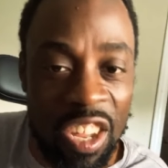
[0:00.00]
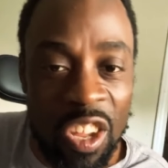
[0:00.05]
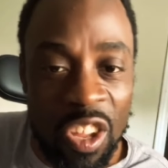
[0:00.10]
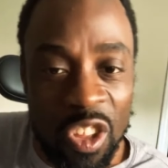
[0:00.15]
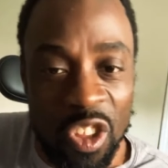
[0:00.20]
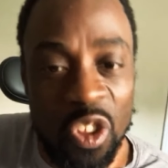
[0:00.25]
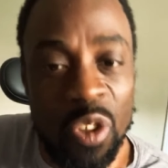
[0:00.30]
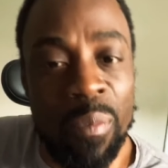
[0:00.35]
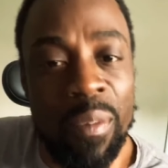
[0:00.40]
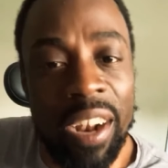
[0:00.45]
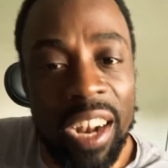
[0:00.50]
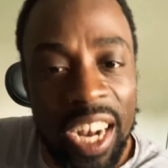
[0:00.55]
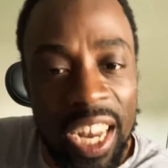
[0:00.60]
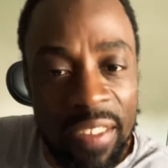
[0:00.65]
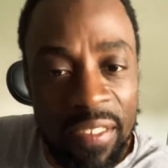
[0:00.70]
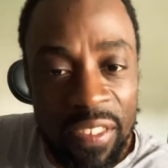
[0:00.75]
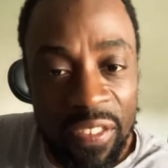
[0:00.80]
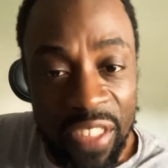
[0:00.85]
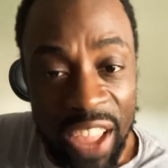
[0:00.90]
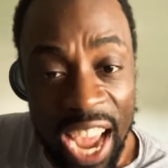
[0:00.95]
you
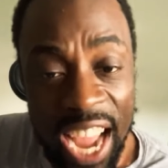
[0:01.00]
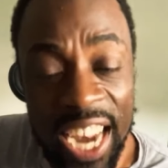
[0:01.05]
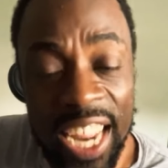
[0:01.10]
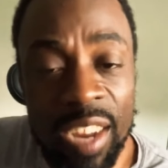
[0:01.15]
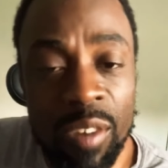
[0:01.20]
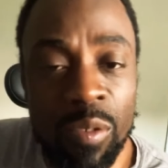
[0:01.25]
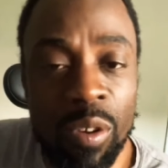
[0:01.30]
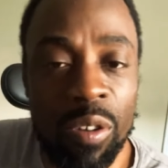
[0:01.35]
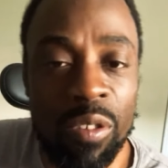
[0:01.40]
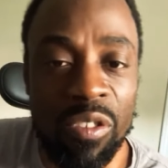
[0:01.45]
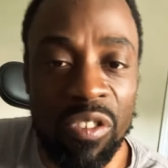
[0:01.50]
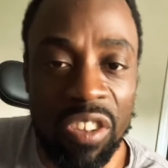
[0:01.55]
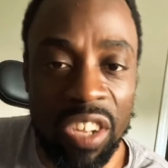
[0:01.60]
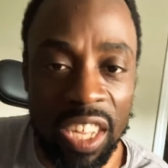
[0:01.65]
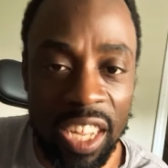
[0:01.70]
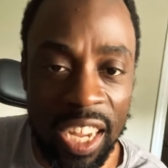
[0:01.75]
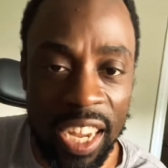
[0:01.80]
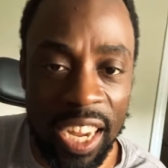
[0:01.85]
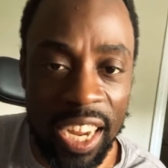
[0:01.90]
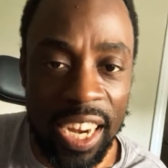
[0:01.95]
believe in that he rose
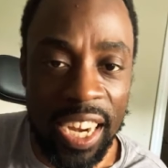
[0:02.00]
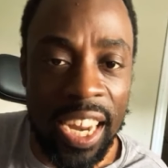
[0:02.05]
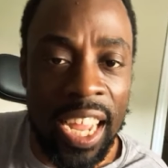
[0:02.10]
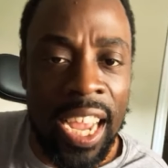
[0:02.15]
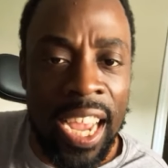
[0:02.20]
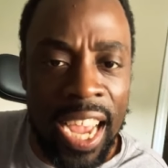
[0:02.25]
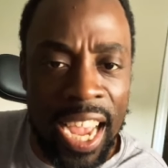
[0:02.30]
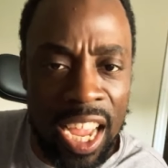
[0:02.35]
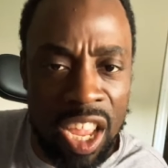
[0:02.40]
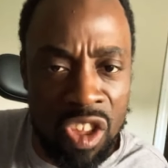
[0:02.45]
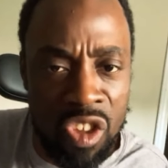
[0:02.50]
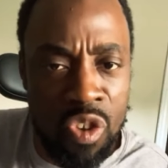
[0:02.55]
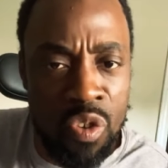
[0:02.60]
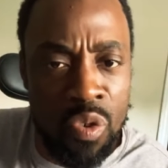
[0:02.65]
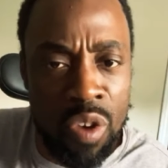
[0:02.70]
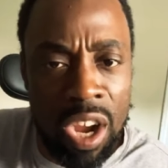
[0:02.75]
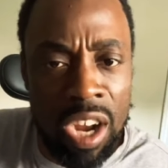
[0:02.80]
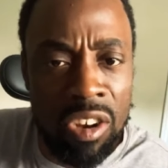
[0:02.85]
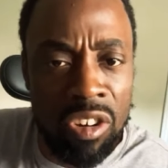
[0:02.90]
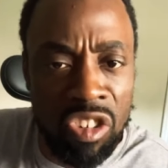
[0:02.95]
again, and you
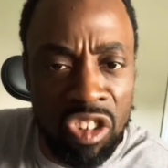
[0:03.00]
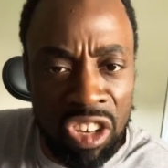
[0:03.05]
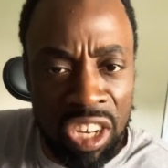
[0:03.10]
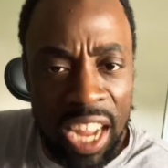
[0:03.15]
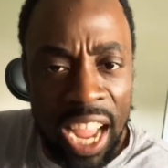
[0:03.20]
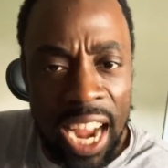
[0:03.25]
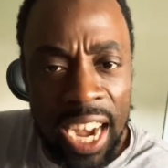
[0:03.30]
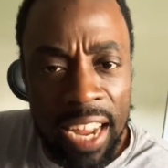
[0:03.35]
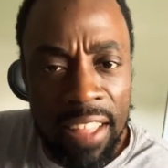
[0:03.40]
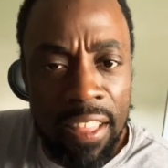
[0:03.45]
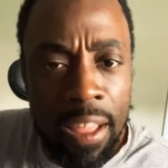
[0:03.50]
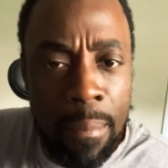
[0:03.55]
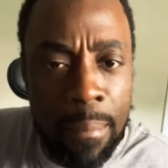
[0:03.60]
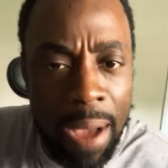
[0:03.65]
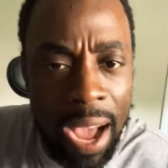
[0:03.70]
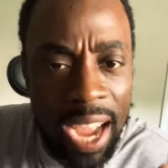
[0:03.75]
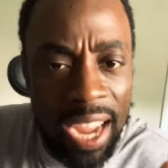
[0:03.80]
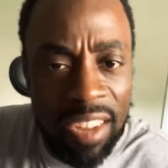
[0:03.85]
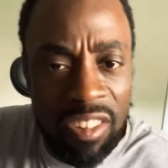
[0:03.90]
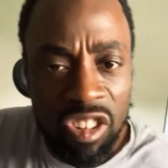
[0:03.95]
understanding that
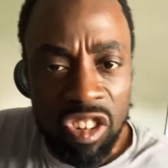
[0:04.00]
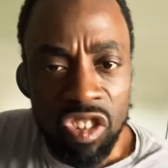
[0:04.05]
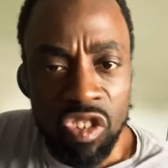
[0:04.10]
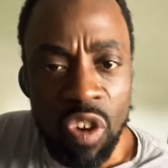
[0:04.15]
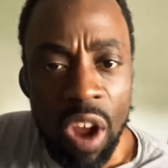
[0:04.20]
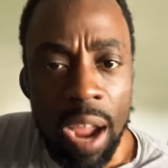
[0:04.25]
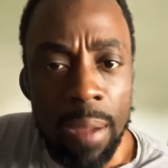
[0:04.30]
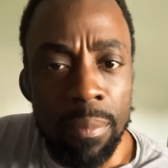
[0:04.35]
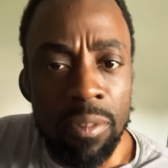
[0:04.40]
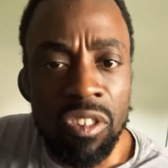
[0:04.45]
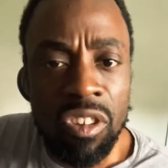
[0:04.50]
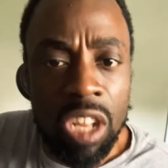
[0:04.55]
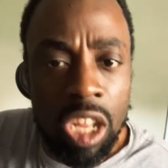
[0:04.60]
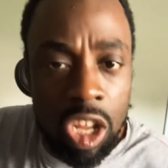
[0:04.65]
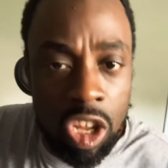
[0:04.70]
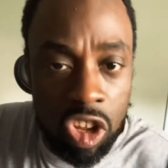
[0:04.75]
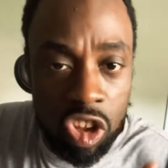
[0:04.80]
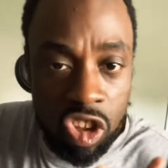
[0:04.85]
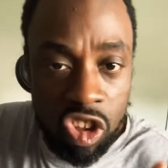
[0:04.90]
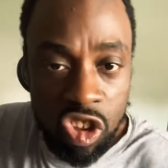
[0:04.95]
by his stripes
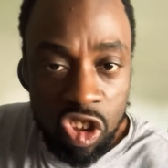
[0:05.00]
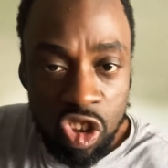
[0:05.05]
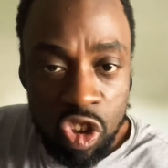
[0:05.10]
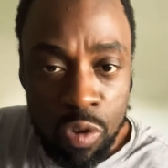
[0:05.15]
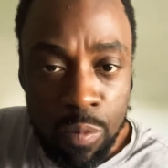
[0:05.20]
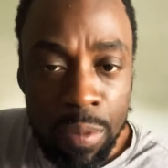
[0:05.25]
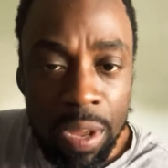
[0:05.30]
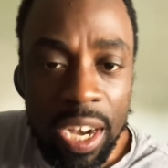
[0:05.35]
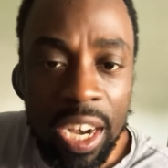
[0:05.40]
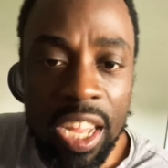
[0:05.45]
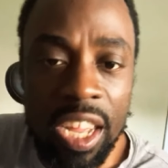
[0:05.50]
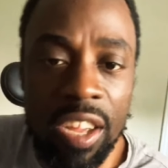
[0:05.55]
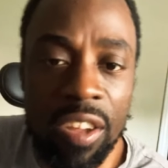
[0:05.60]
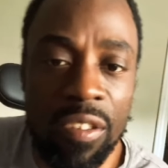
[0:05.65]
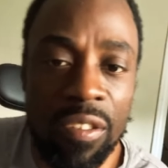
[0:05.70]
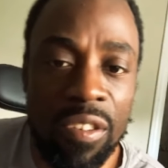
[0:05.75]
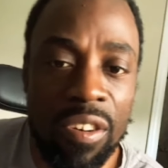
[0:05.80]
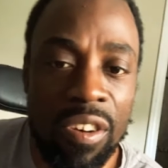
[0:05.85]
you've been healed.